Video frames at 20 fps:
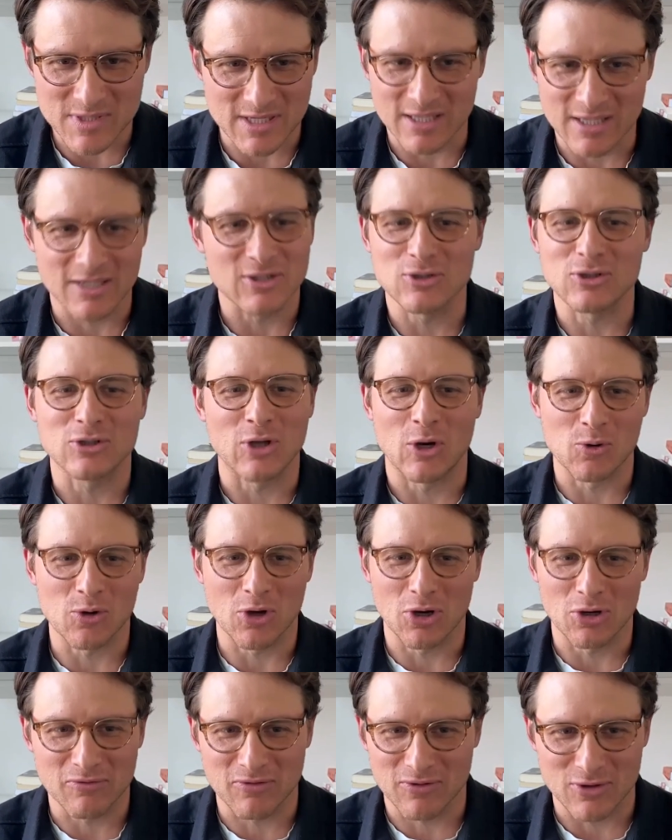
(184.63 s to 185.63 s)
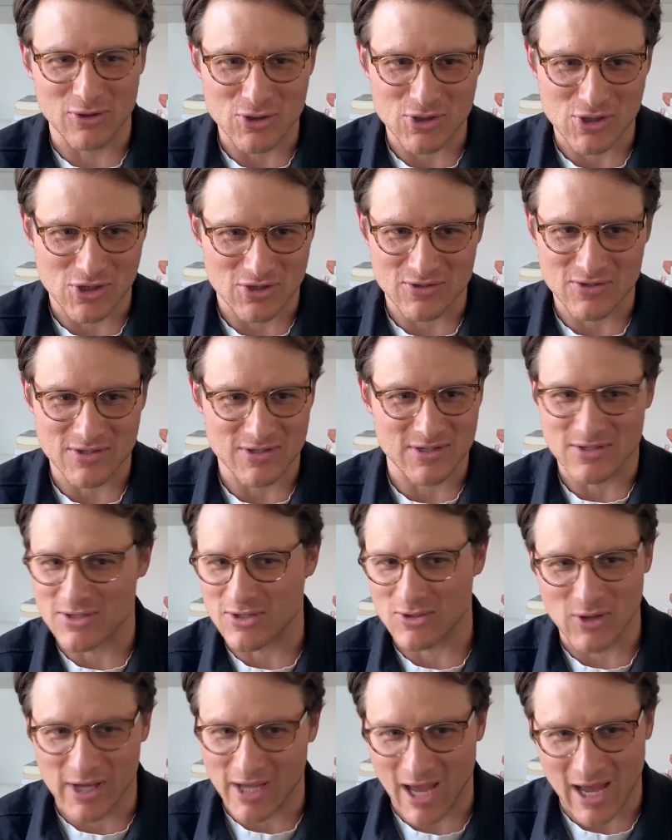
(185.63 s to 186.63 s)
needed a logo for their jersey,
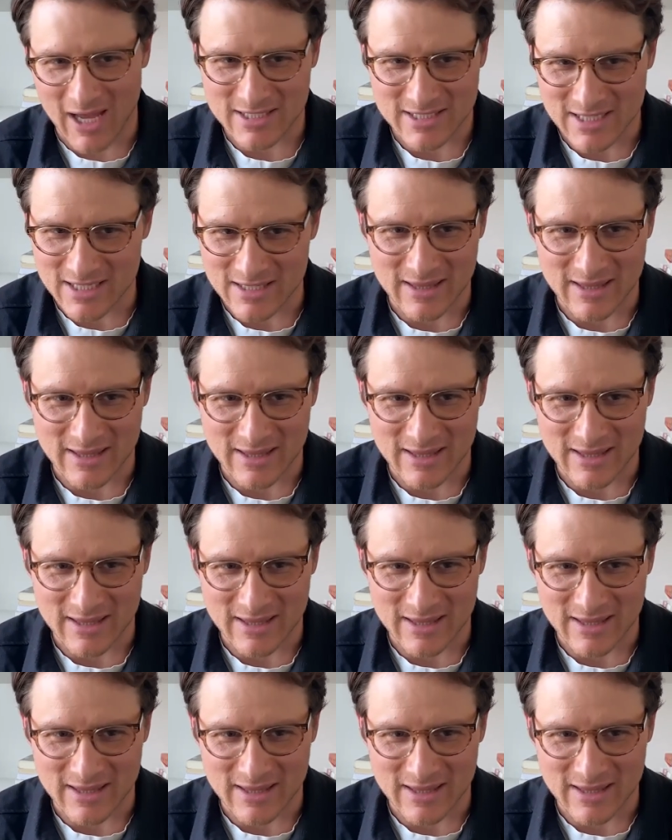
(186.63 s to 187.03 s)
so I did